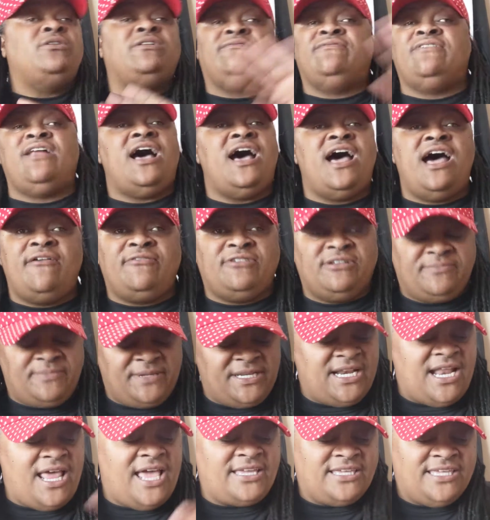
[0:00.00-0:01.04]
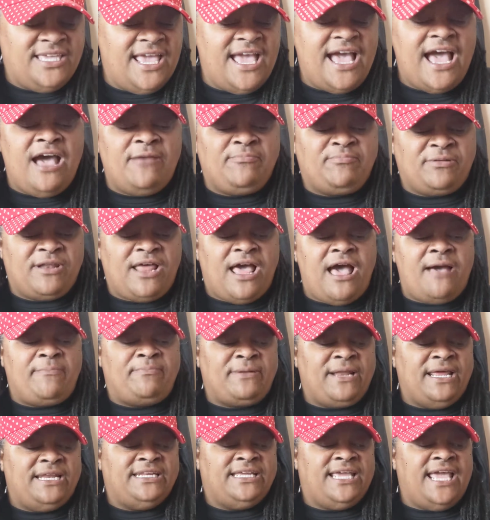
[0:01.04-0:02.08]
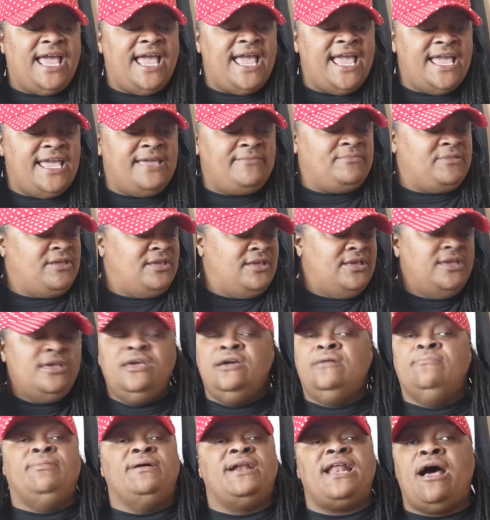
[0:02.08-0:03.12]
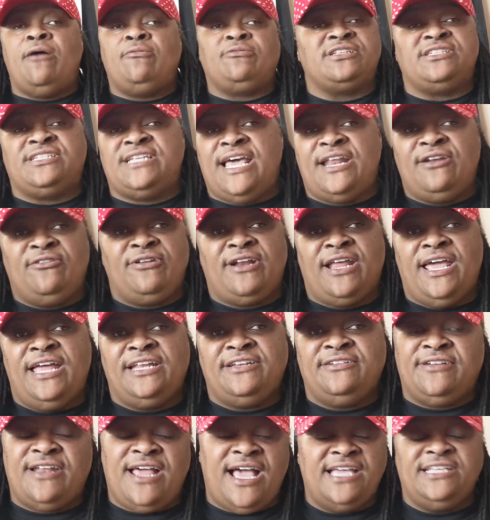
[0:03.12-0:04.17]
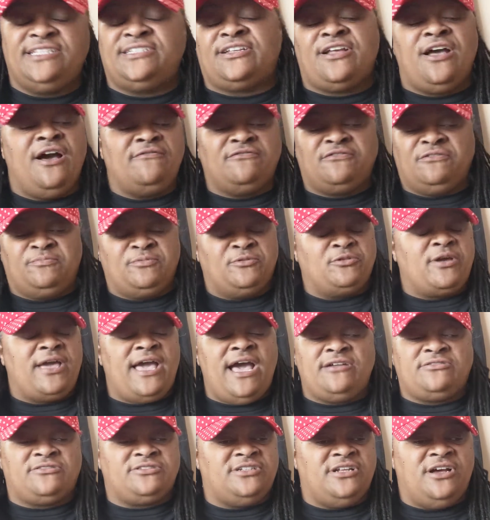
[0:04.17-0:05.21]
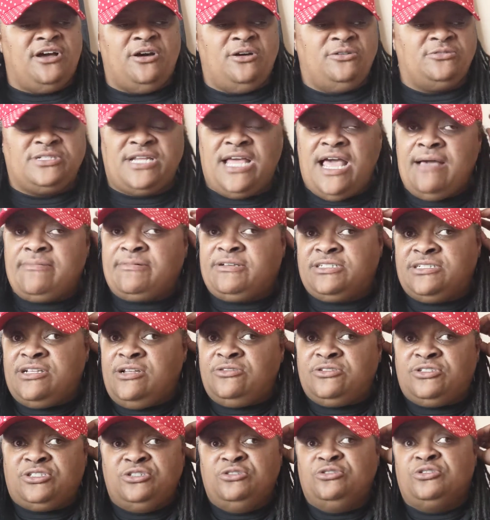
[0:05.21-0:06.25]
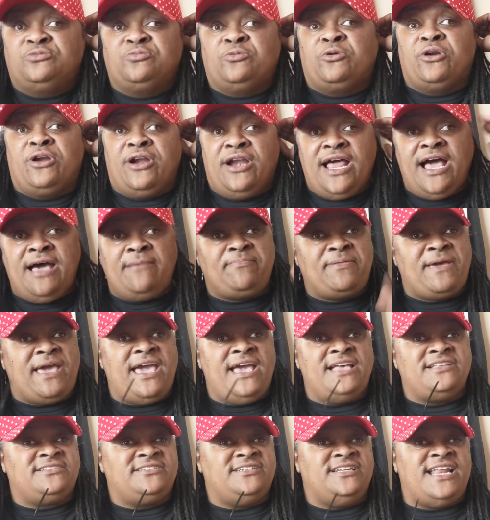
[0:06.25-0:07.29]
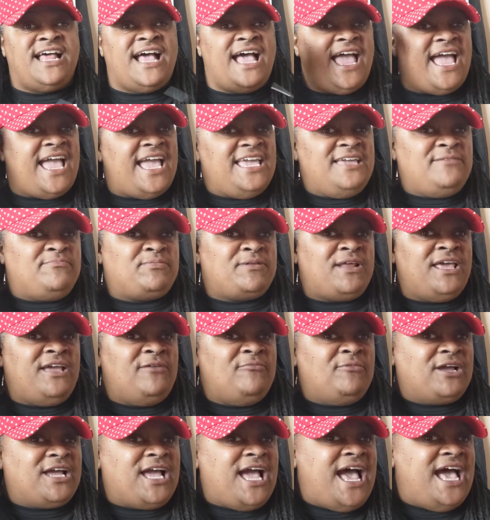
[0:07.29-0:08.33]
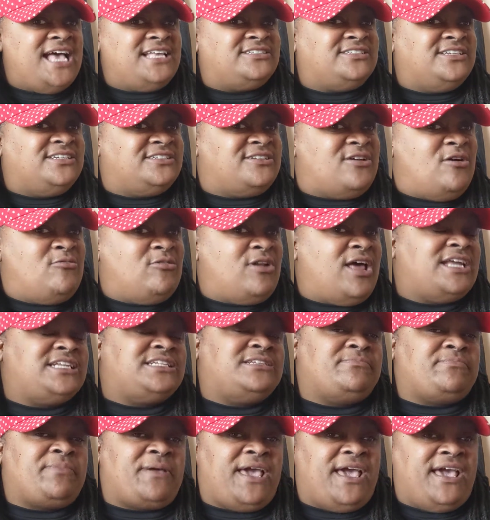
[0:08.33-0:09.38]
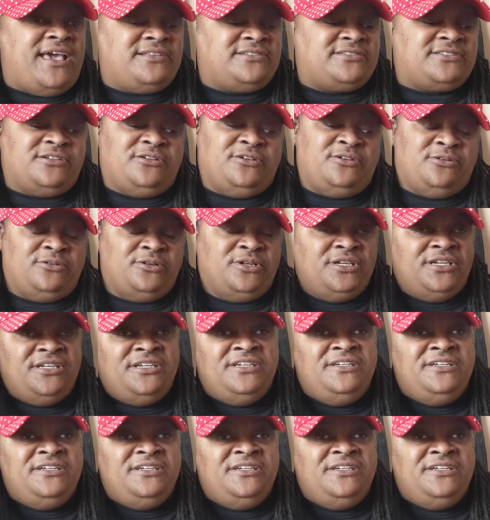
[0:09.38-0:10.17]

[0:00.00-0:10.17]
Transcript: would have been like, yeah, I play the game, but I would have sat on that nice, comfortable couch the whole time because those dudes were not passing, and I hate playing with guys that don't like to pass. So